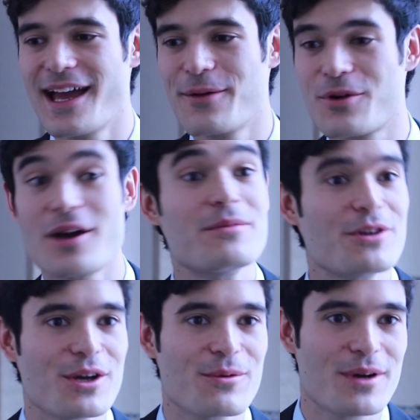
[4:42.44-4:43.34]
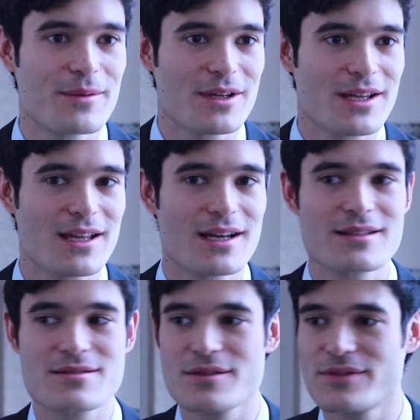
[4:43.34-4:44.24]
And what I'm doing when I'm looking
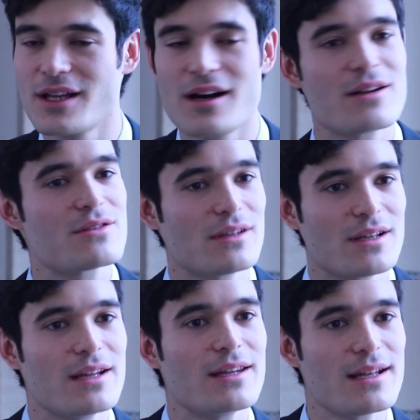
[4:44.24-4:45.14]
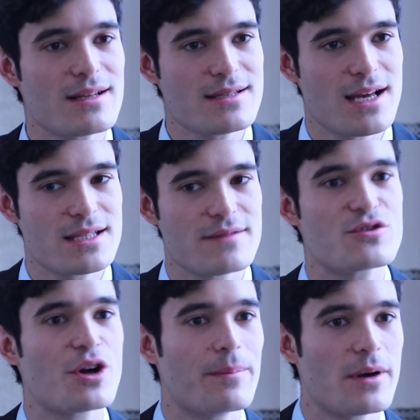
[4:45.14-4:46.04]
at sort of large online data sets,
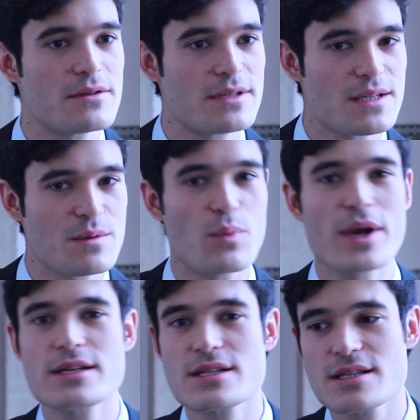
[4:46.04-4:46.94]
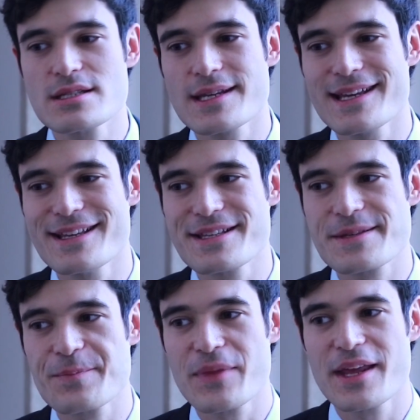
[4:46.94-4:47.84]
job postings with wages,
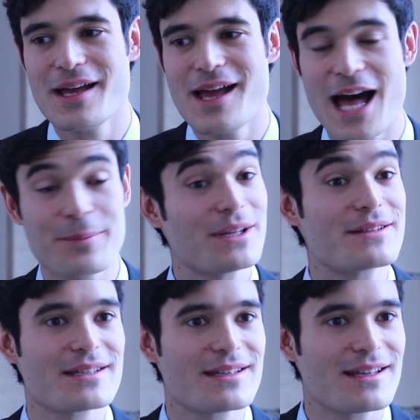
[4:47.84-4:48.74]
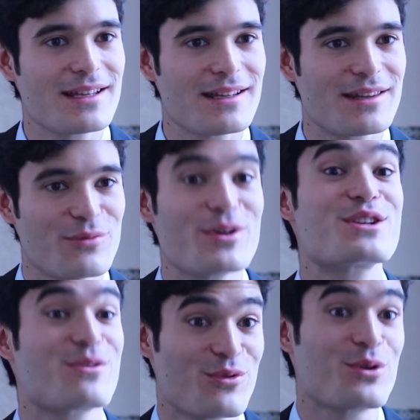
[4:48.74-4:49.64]
is helping to
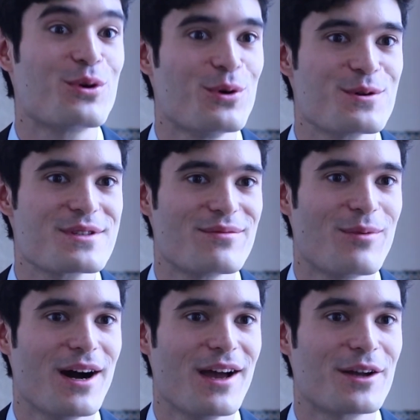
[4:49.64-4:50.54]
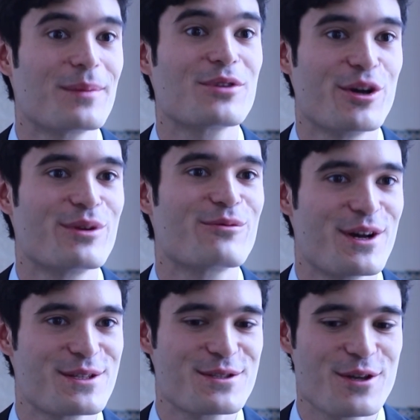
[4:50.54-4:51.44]
reach the root cause of why unemployment
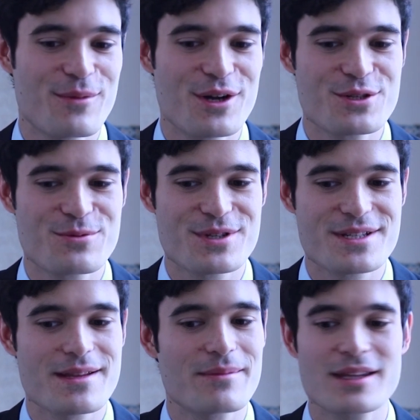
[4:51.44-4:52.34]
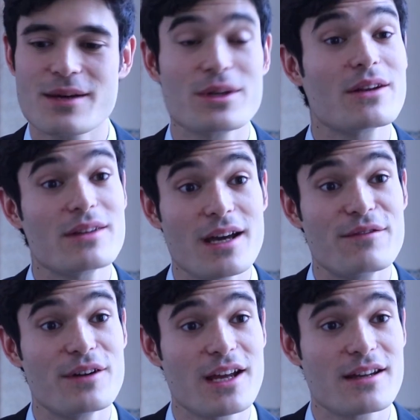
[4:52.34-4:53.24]
rises so much, which is something that we don't
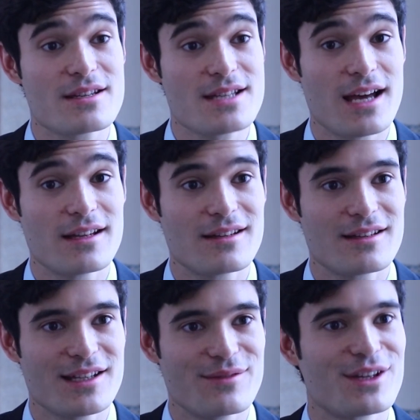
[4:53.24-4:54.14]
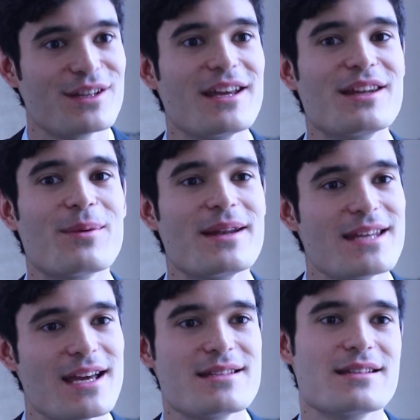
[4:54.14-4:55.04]
yet fully understand, even in
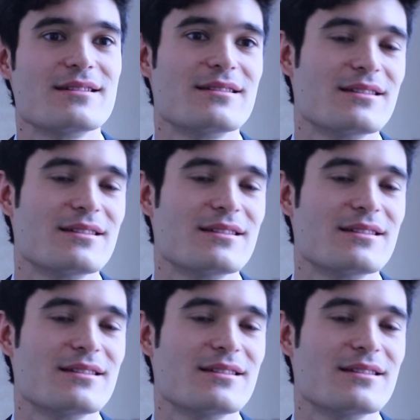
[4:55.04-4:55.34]
2018.